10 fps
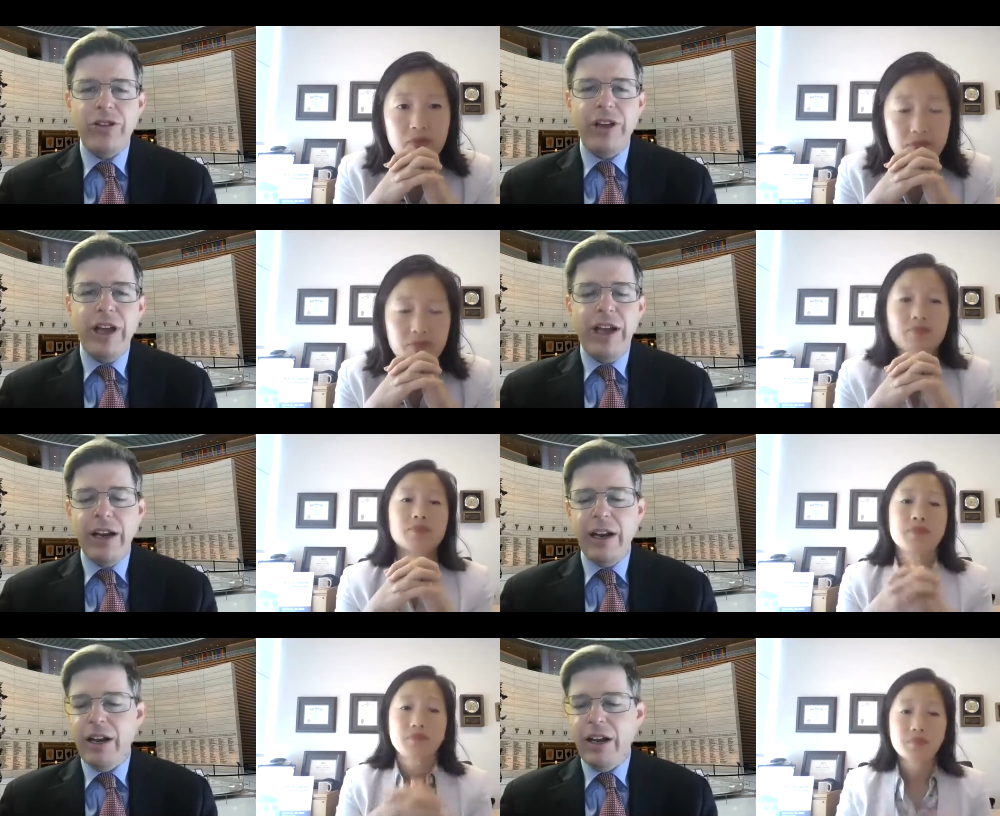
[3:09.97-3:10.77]

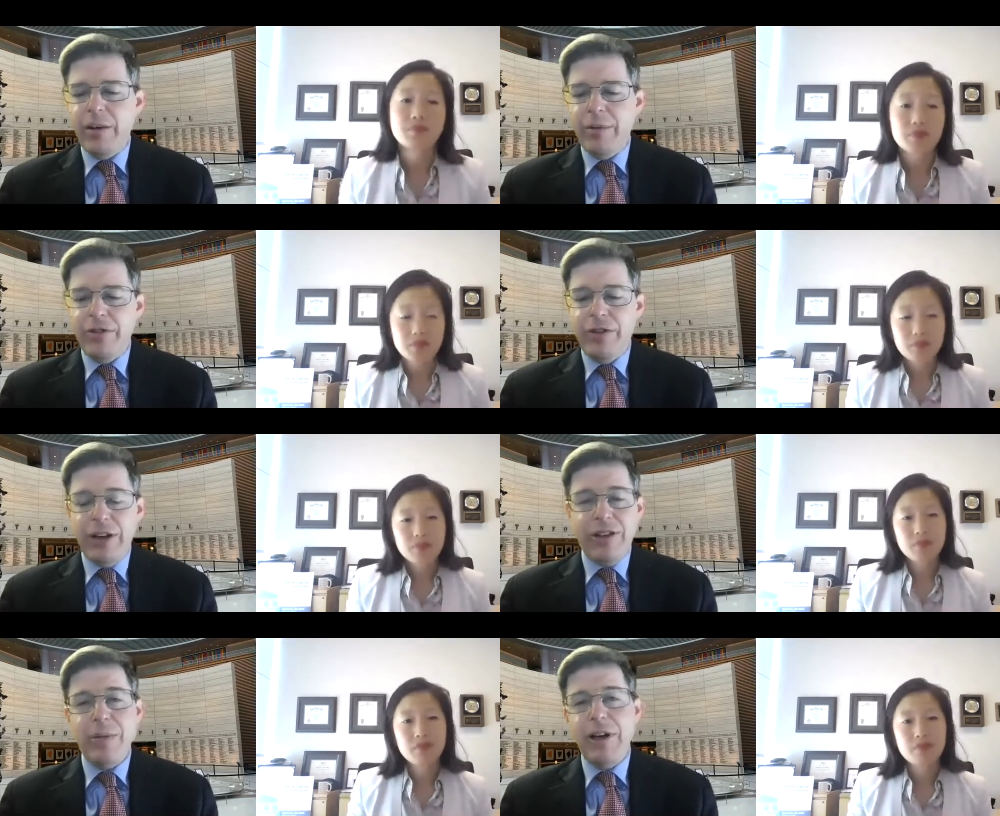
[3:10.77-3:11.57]
Speaker 1: and um, in fact,
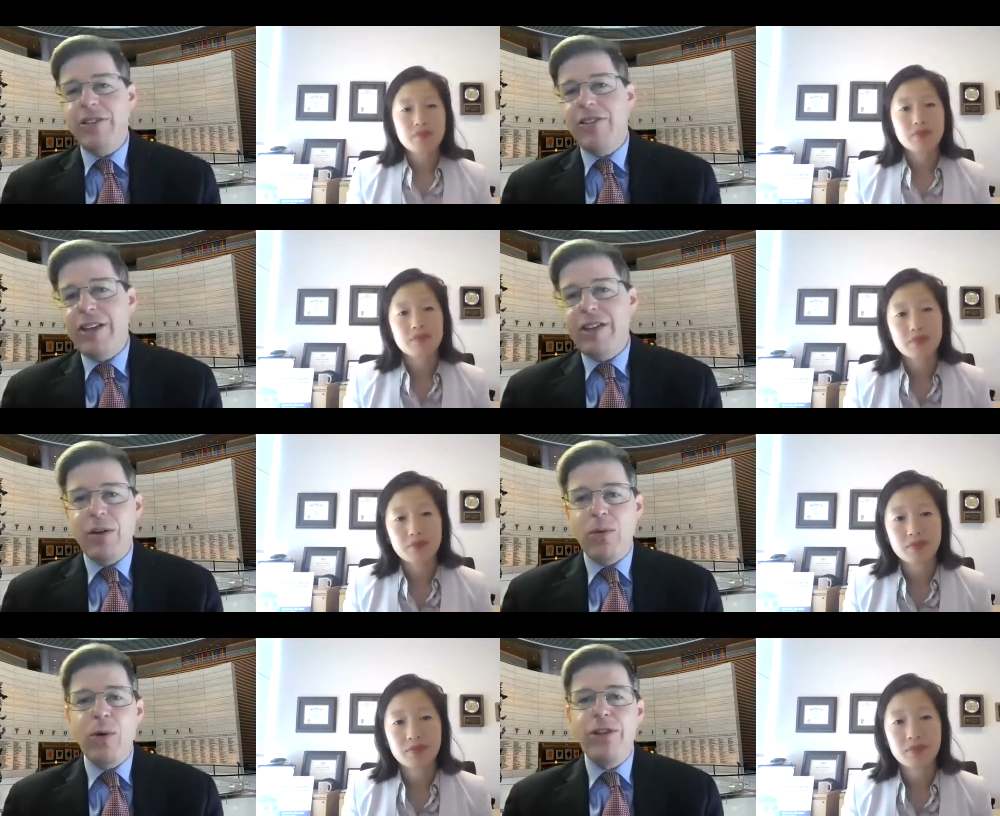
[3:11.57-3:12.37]
I'm going to take that
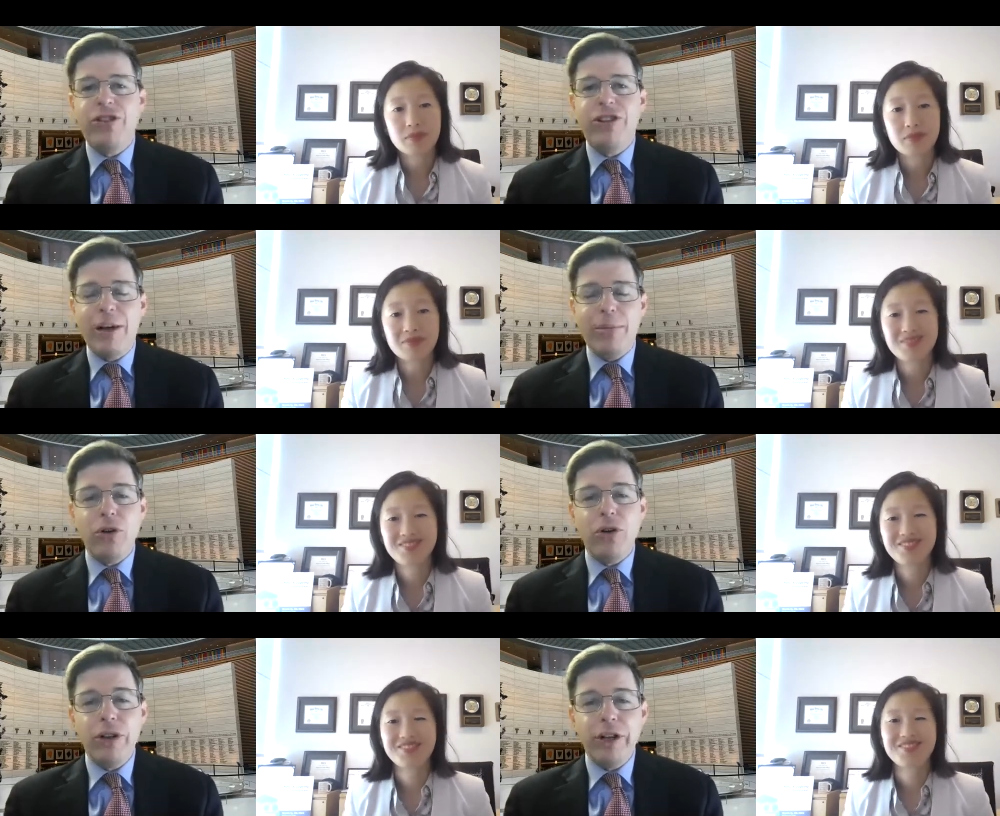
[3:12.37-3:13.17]
one step
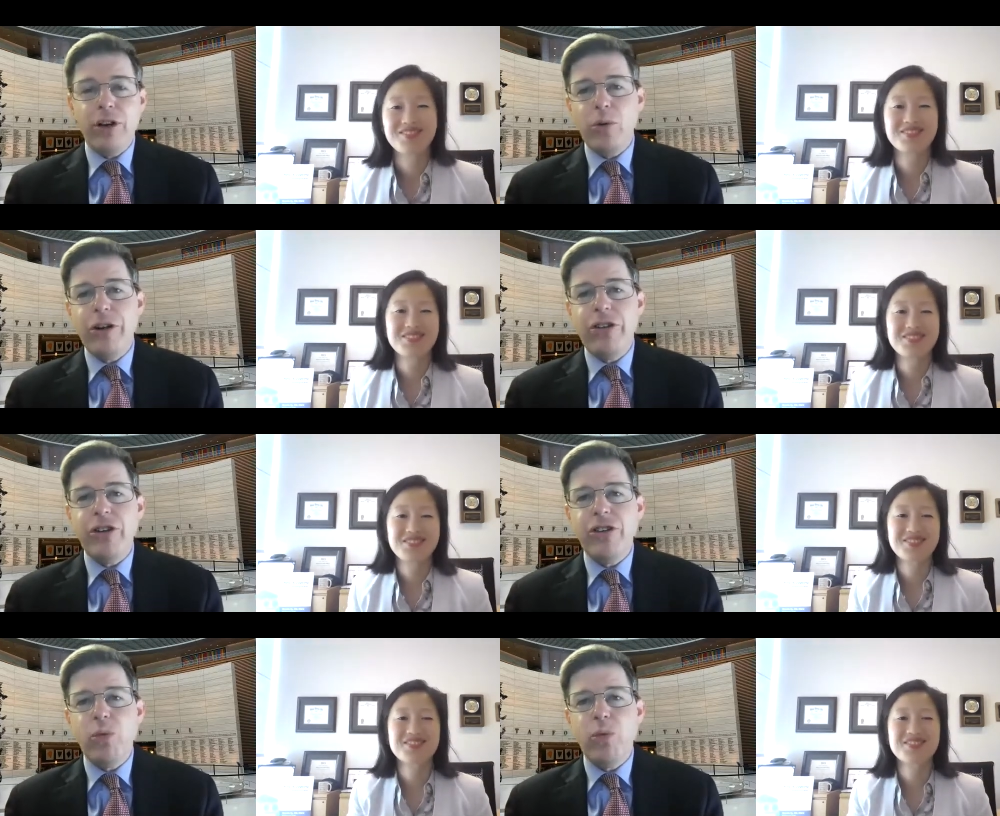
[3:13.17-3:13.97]
earlier, which
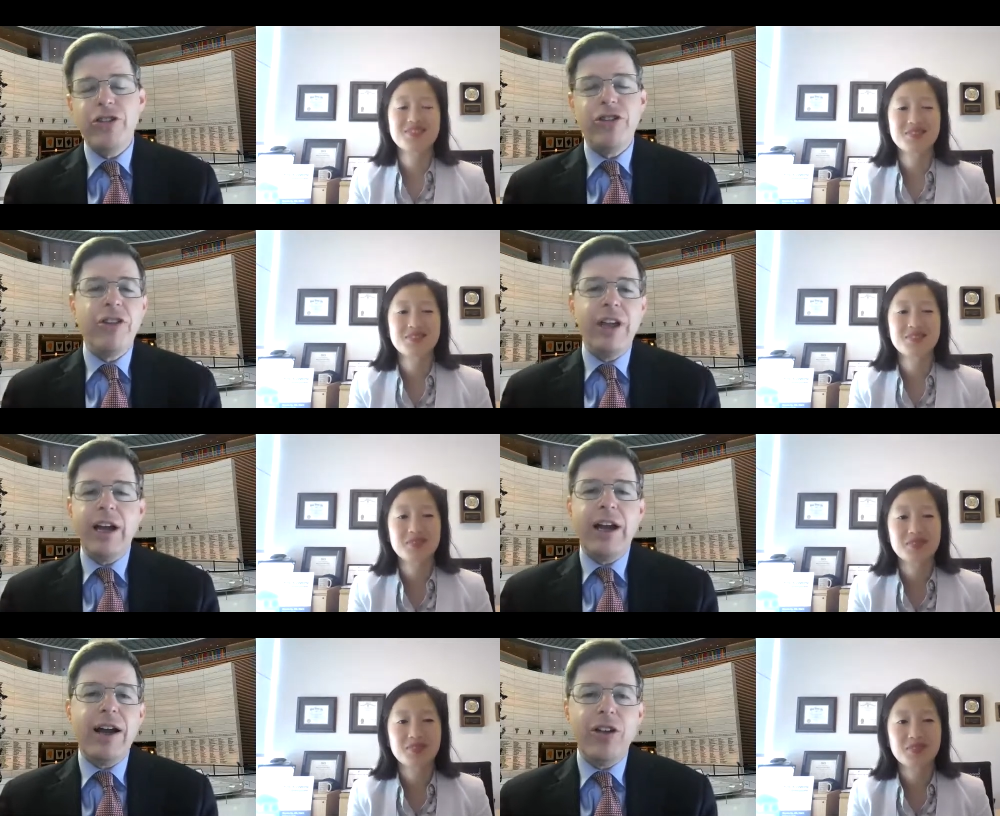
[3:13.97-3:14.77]
is when should the
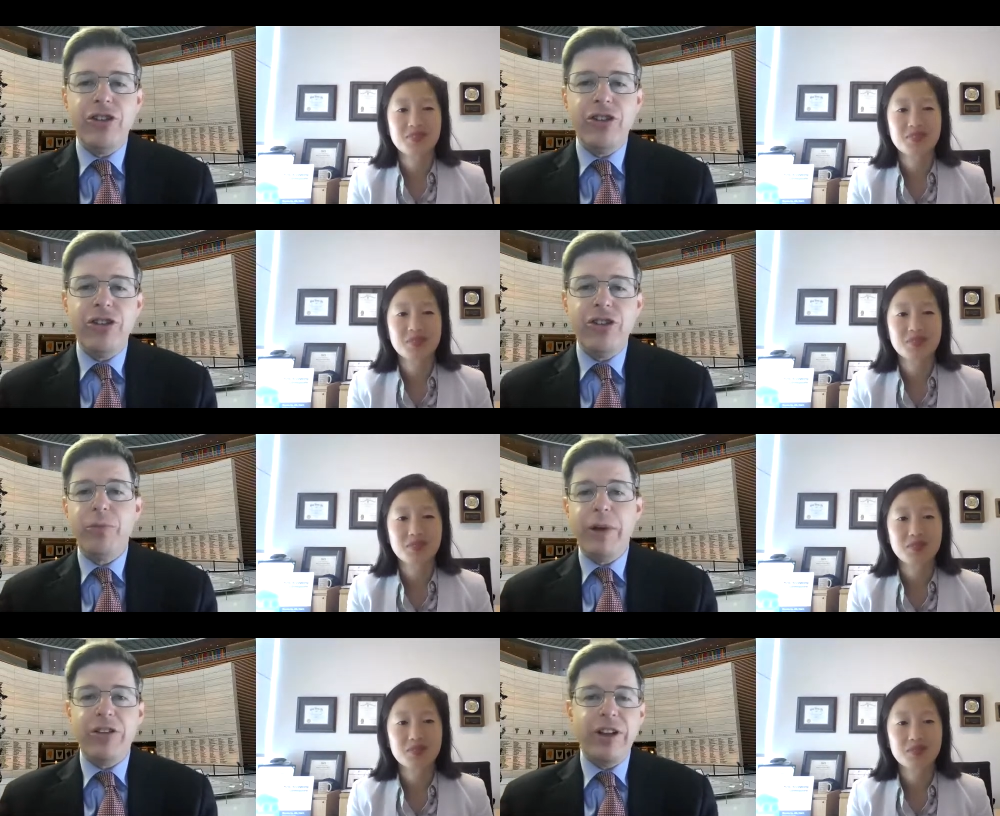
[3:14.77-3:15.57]
oncologist
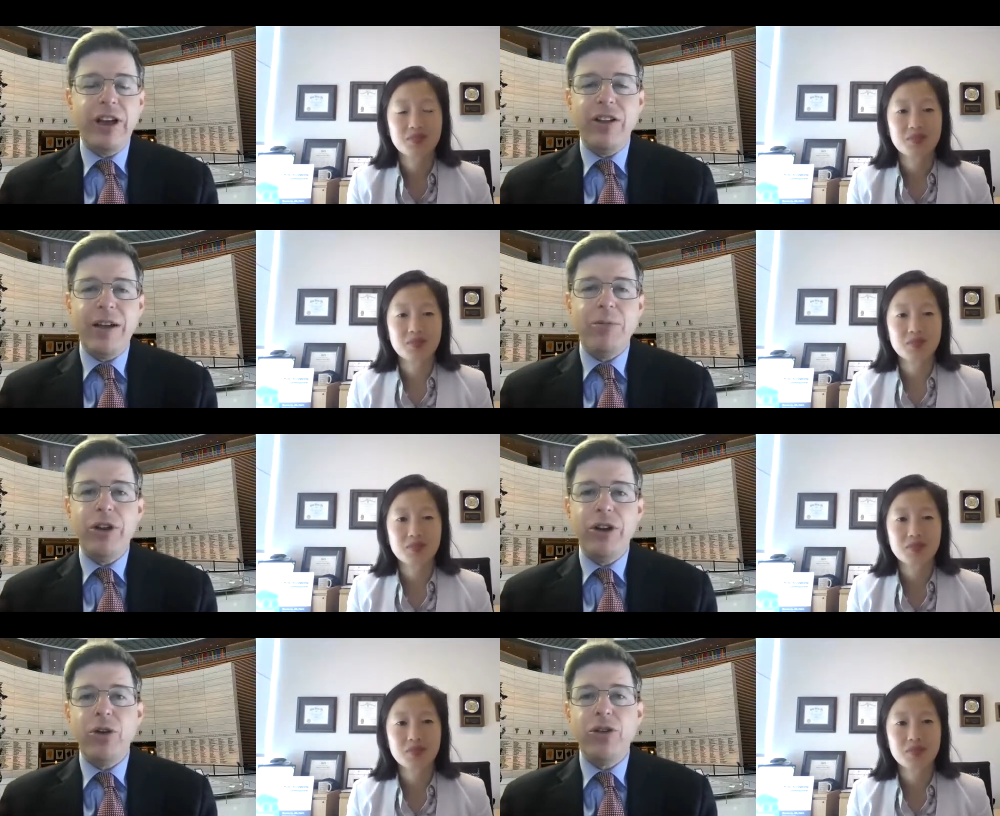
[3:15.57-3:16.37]
suspect AL
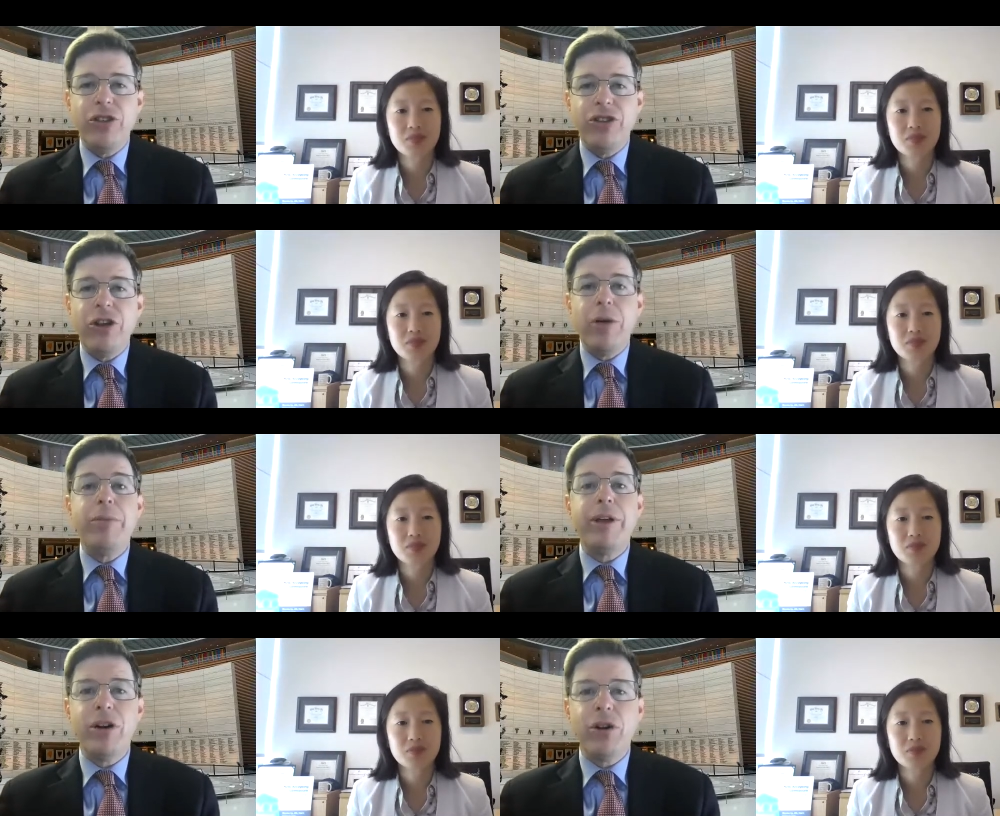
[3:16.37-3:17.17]
amyloidosis?
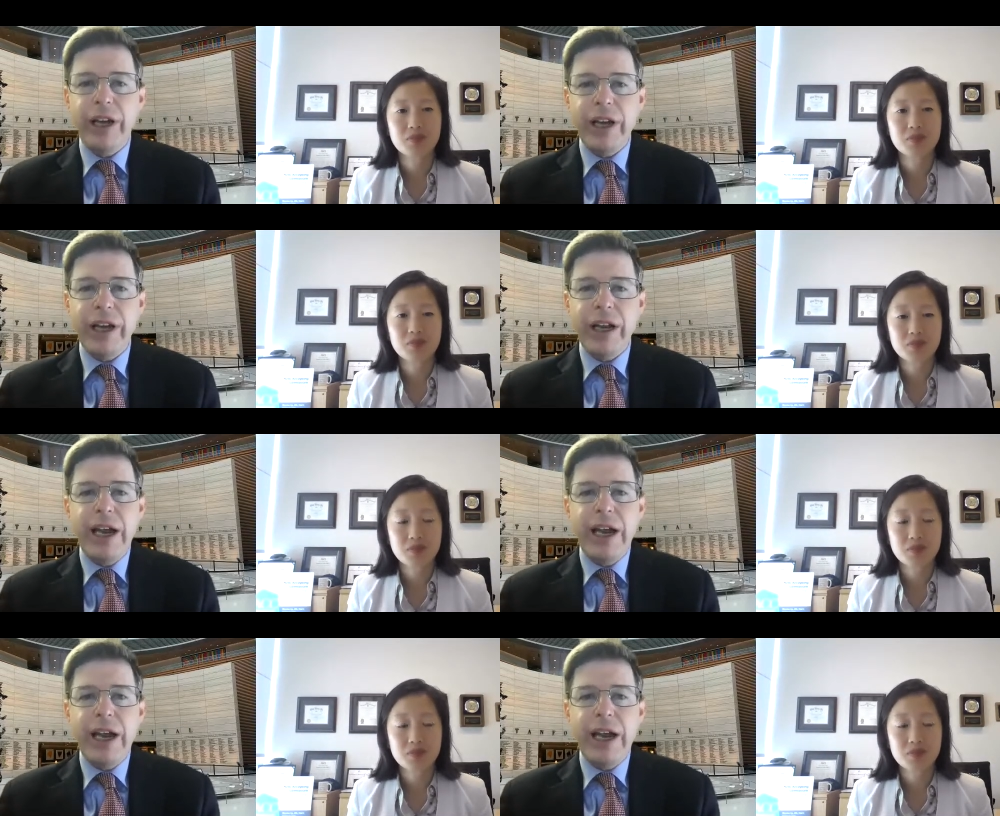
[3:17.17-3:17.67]
Period.